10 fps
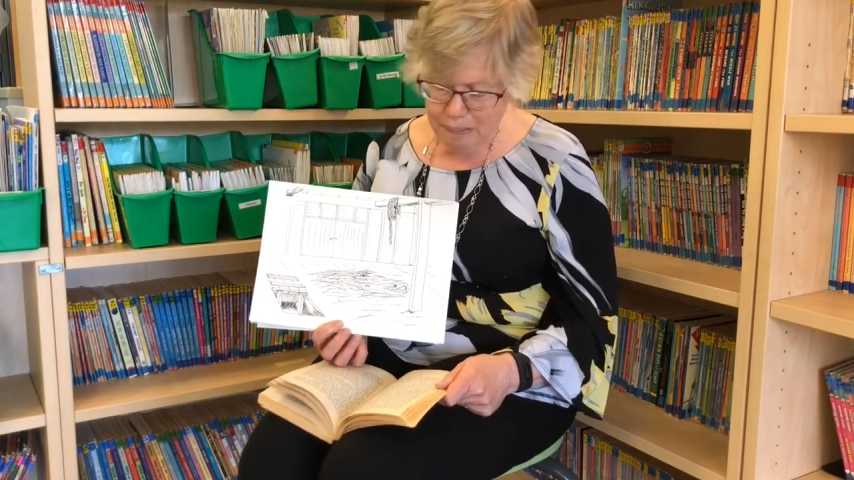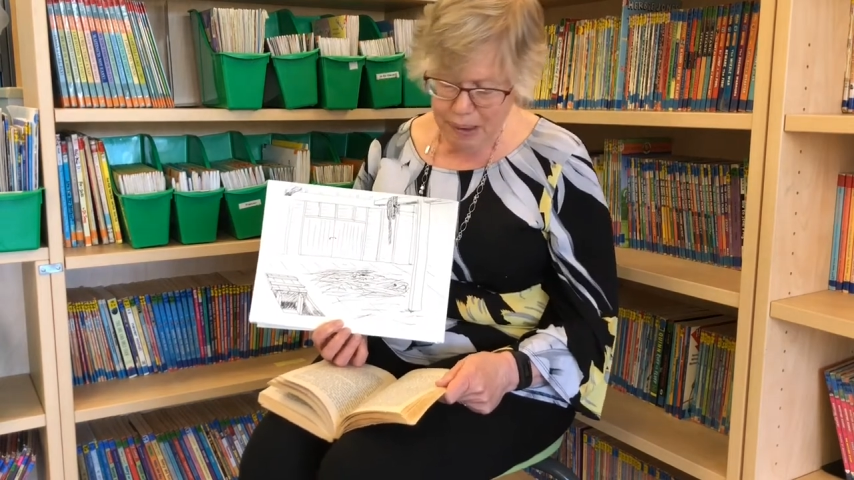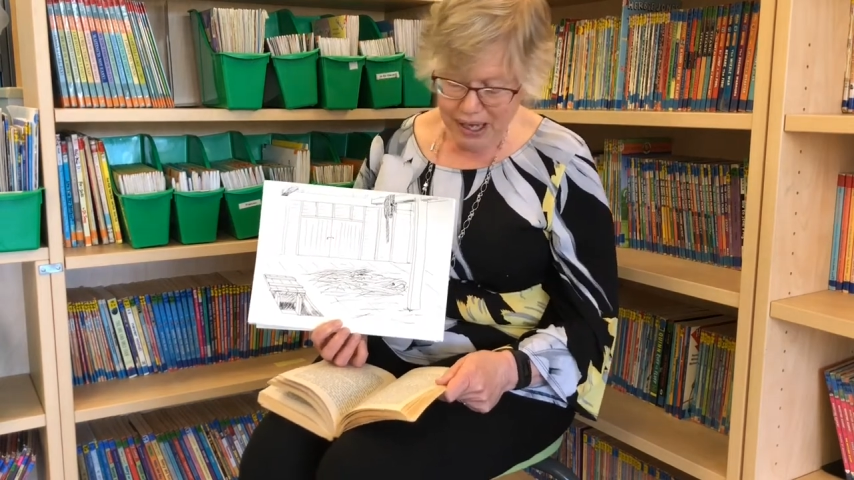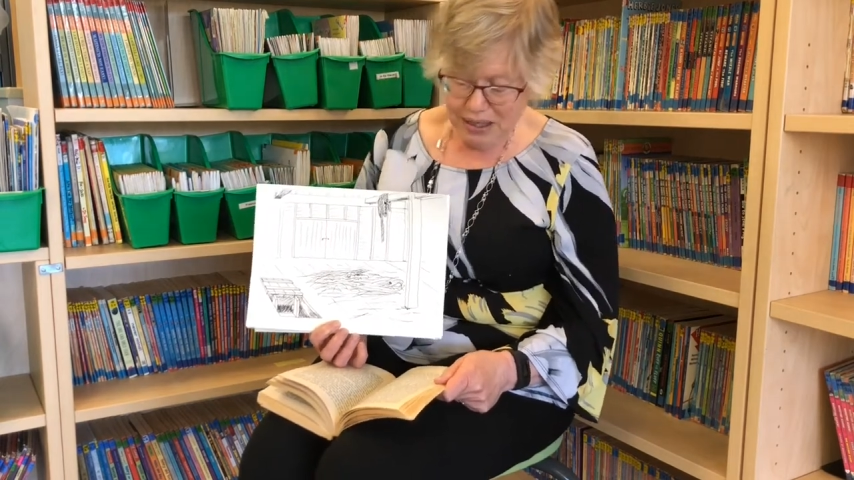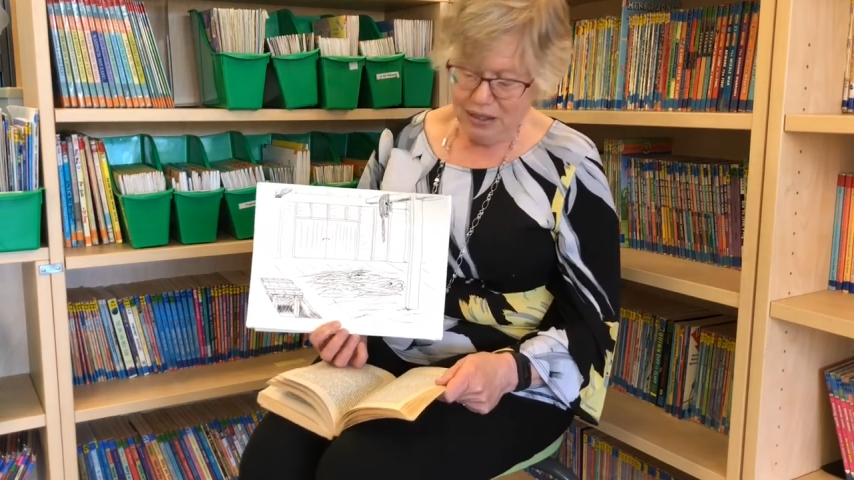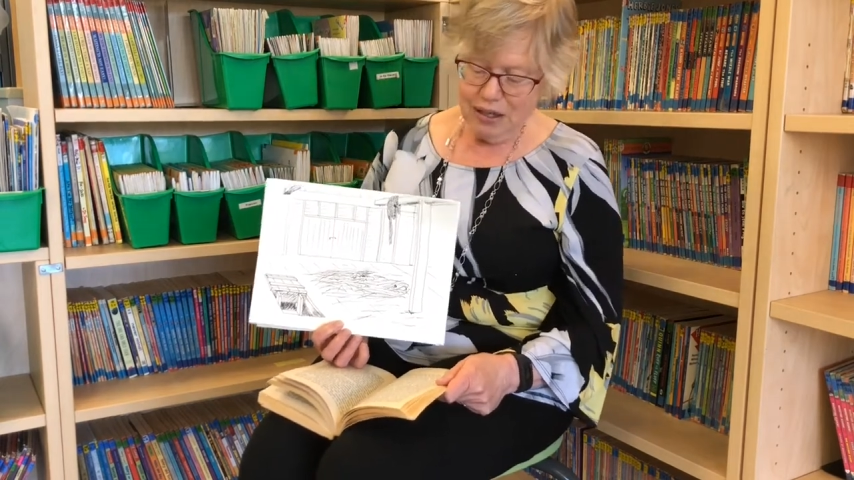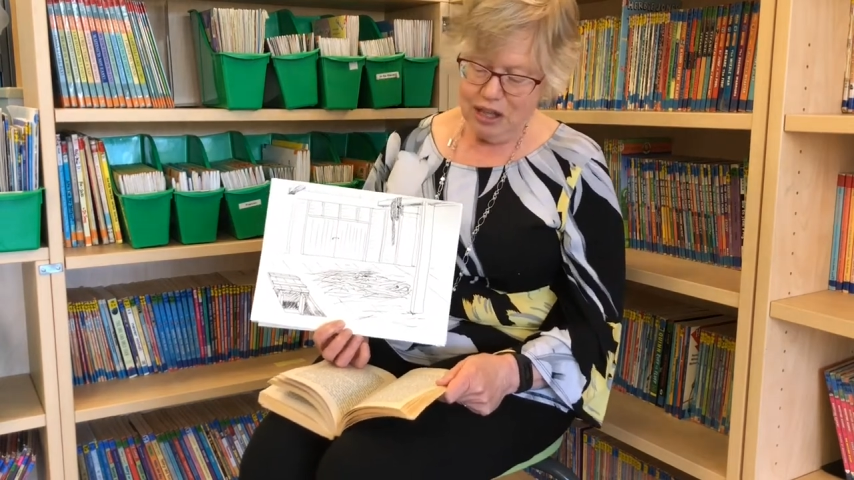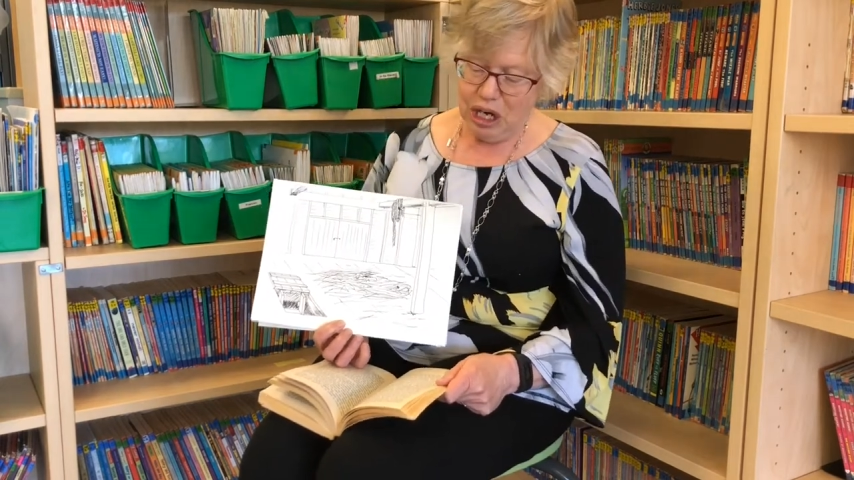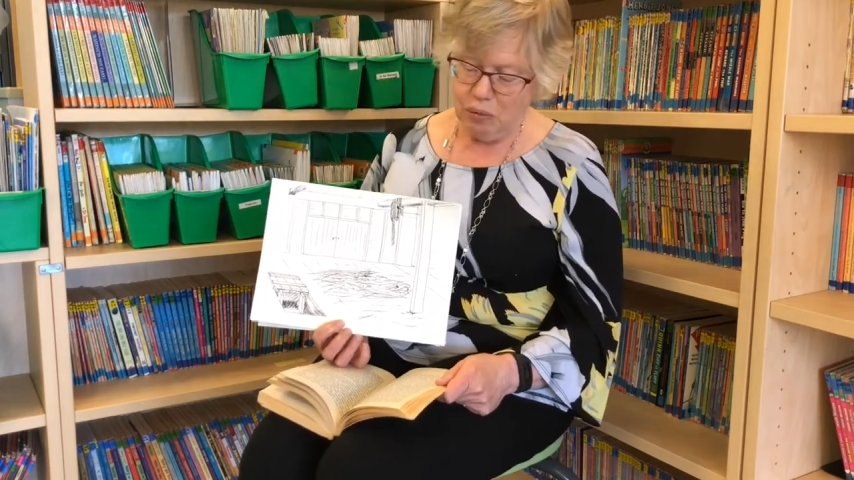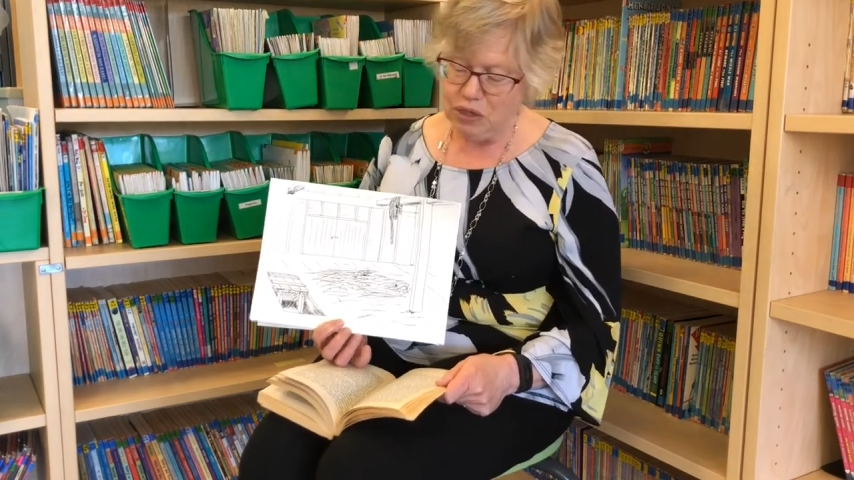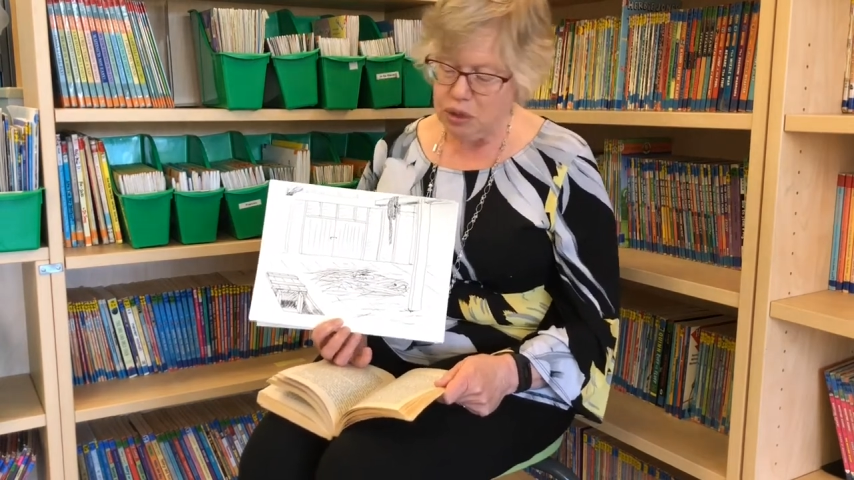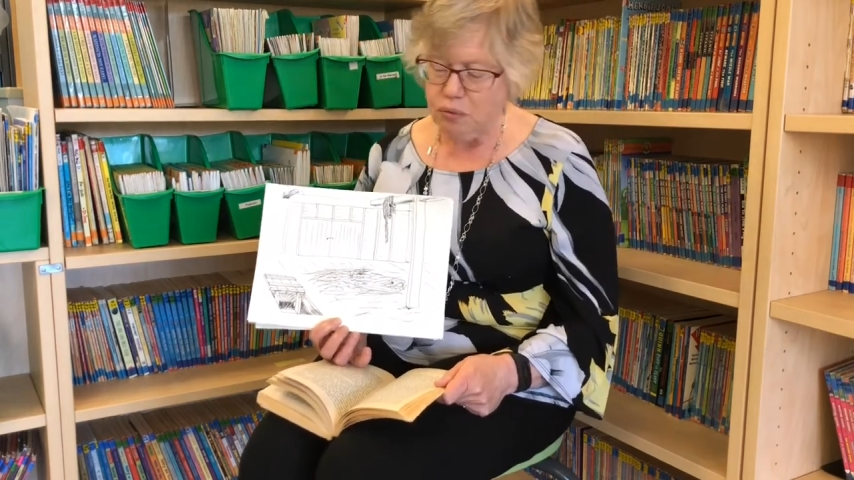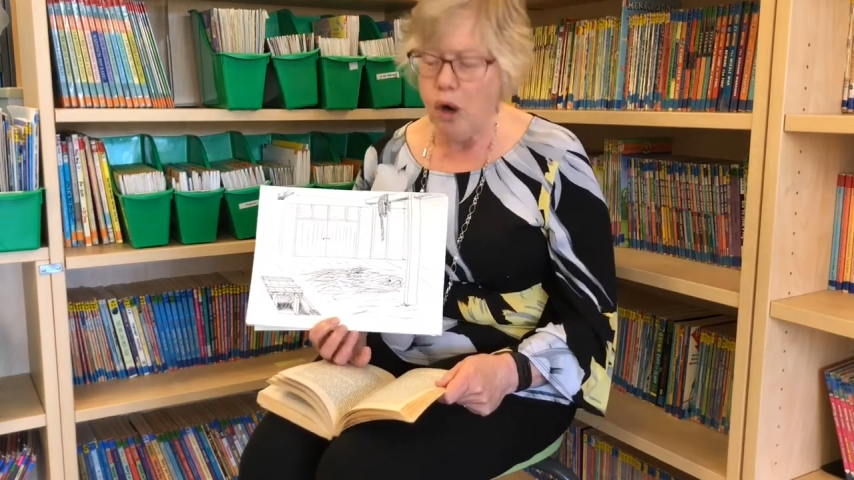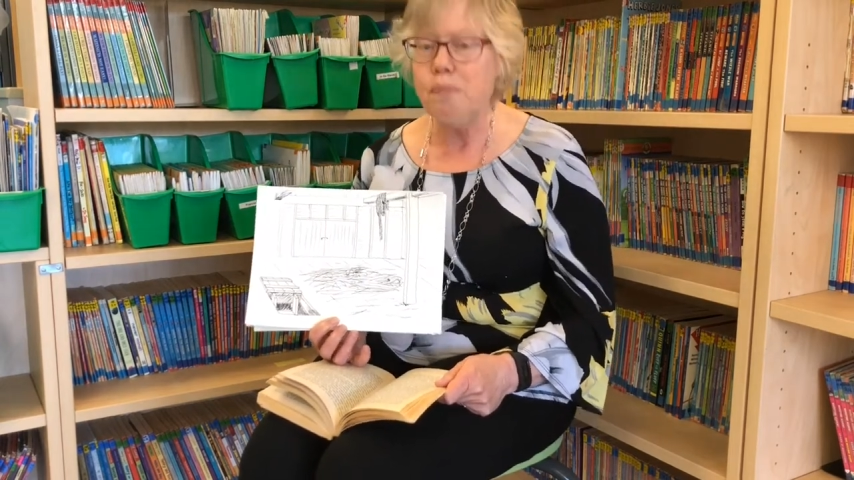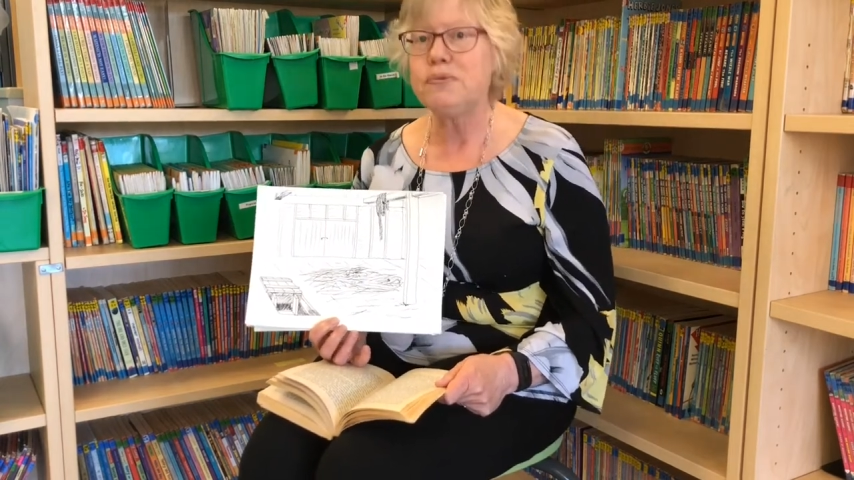but there was the
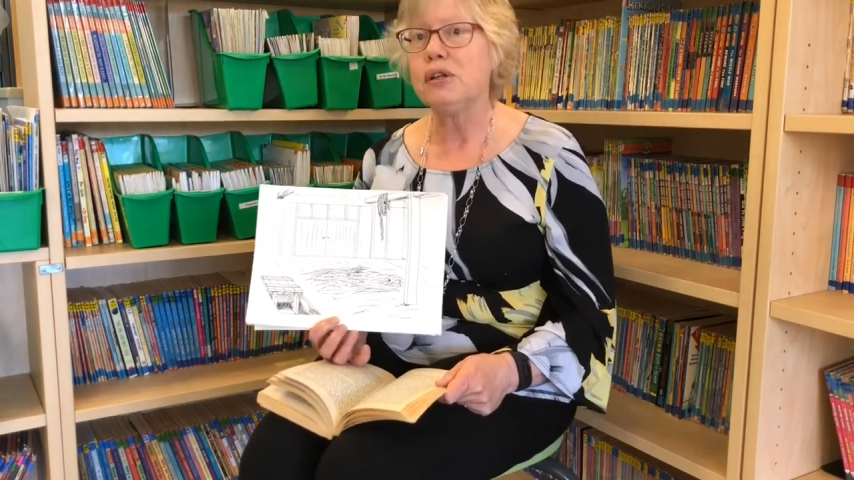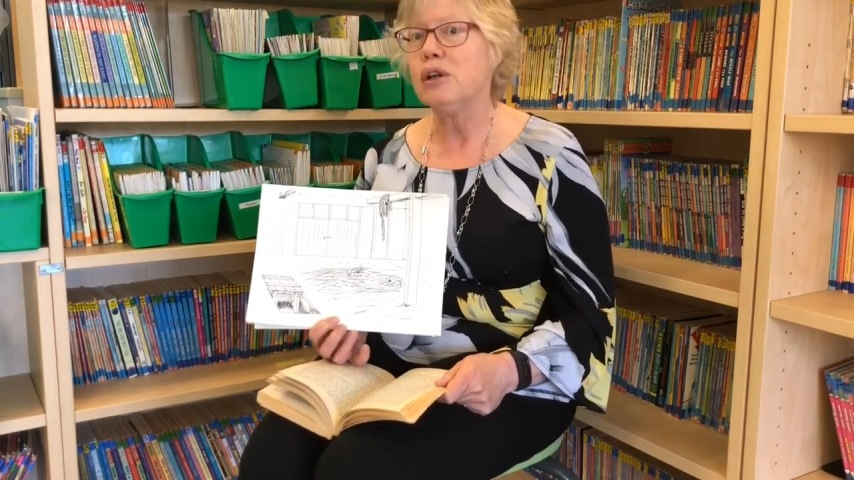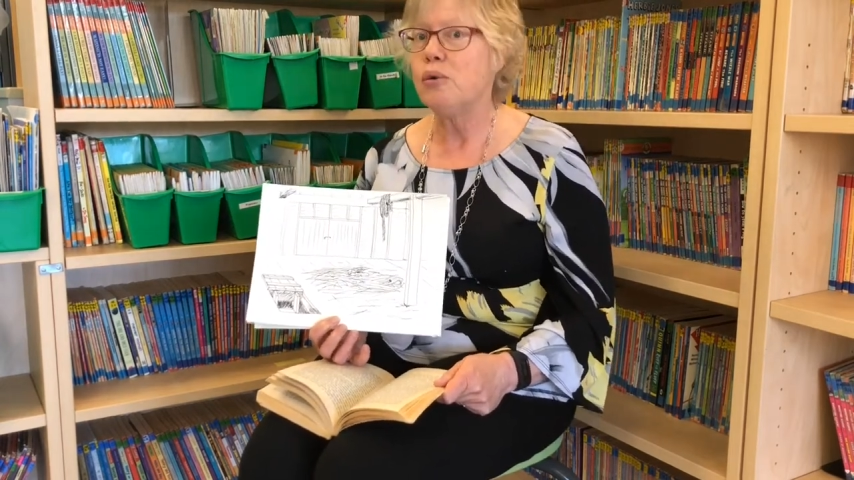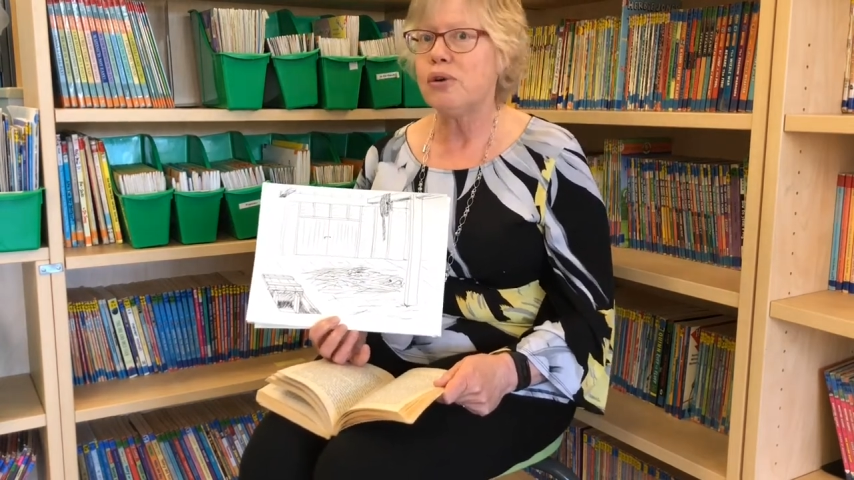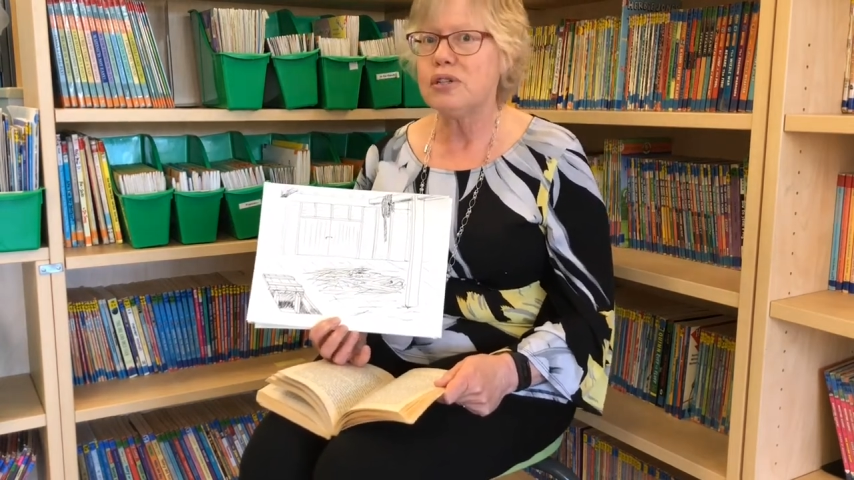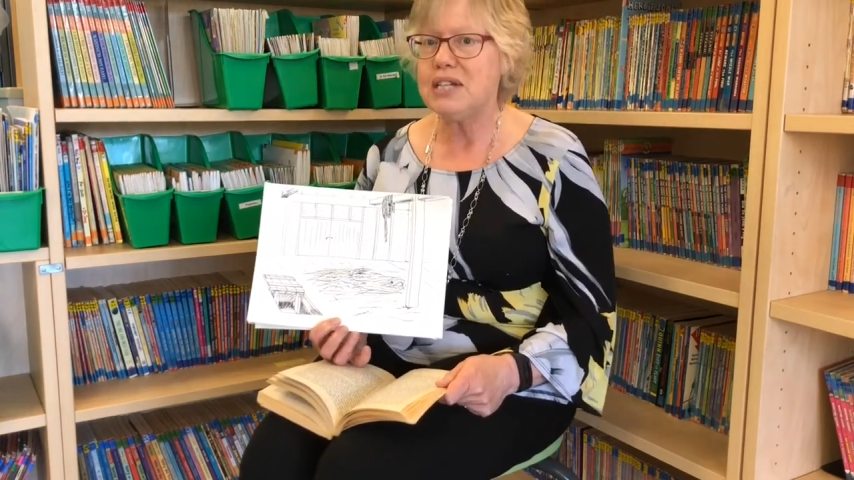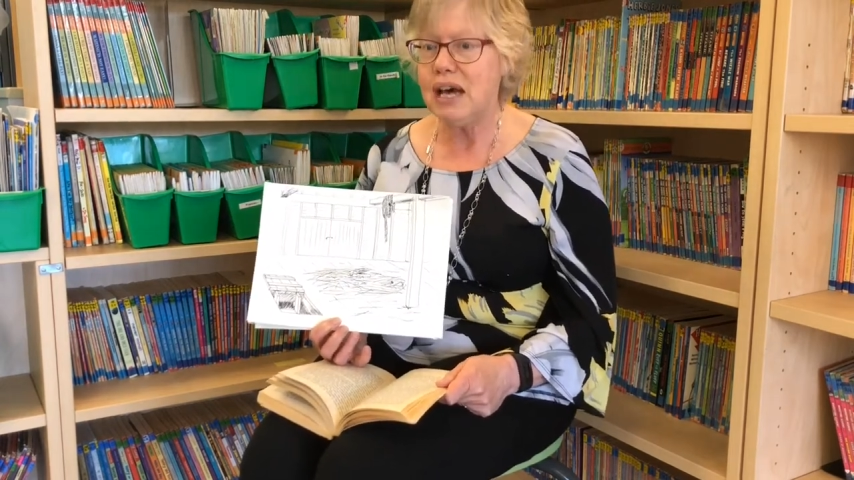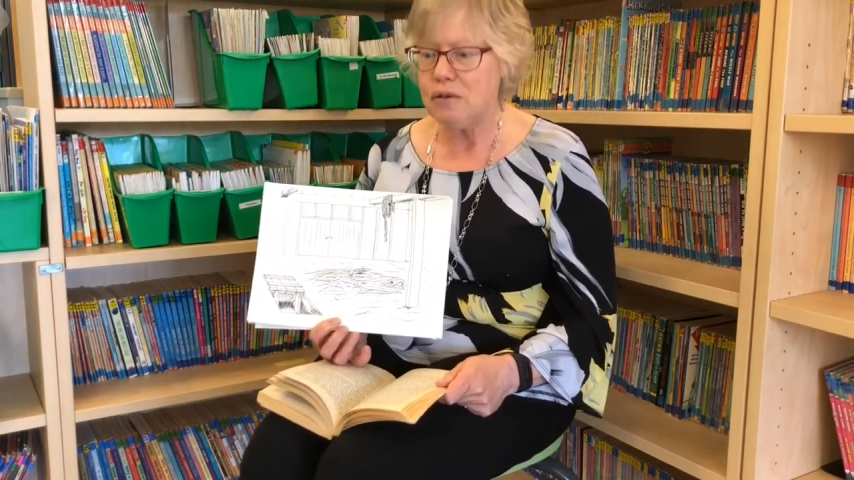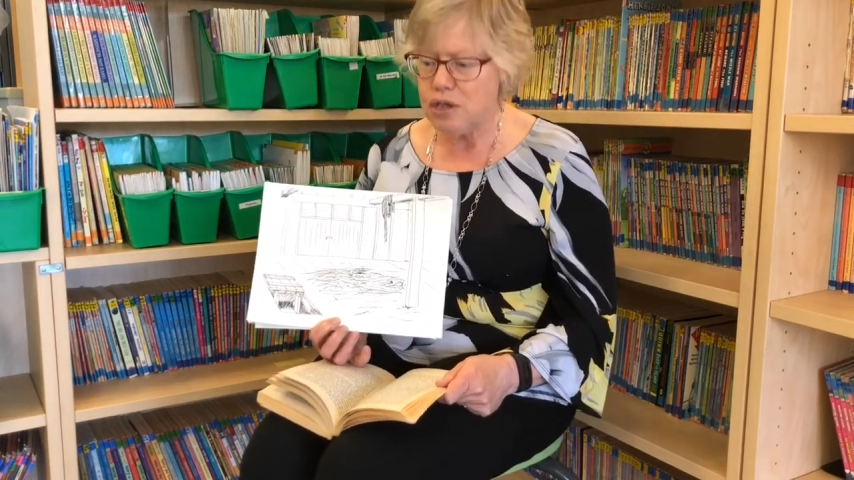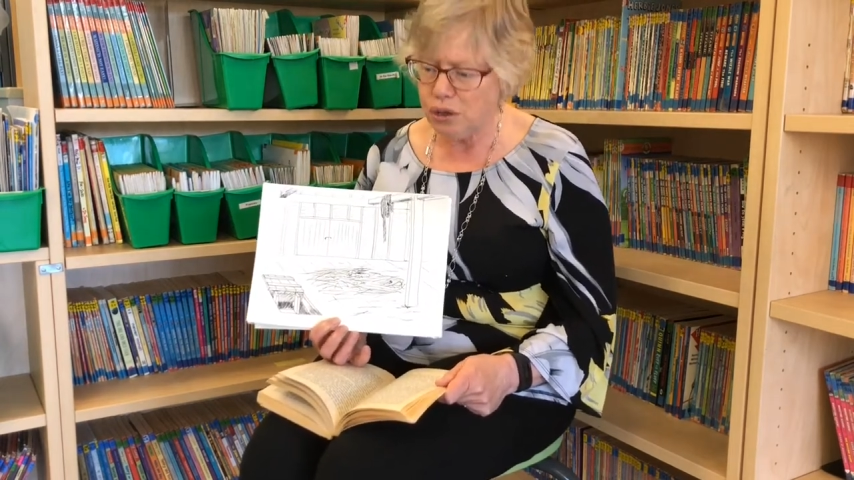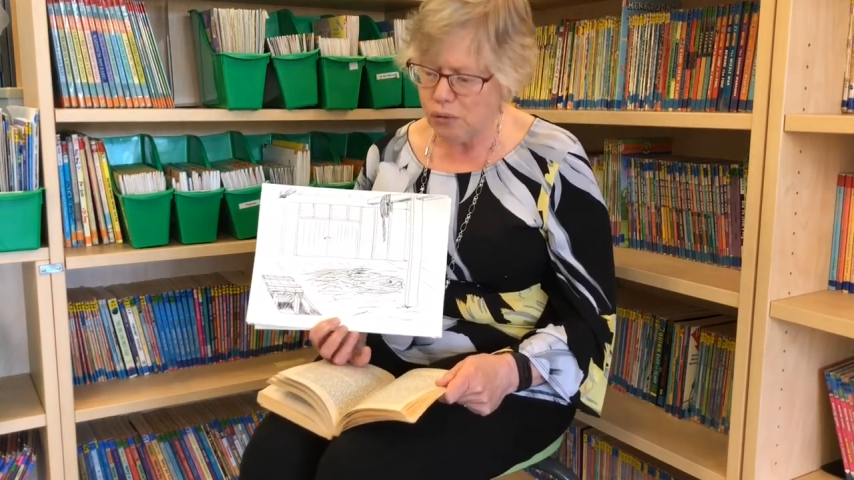rope to lower it down to the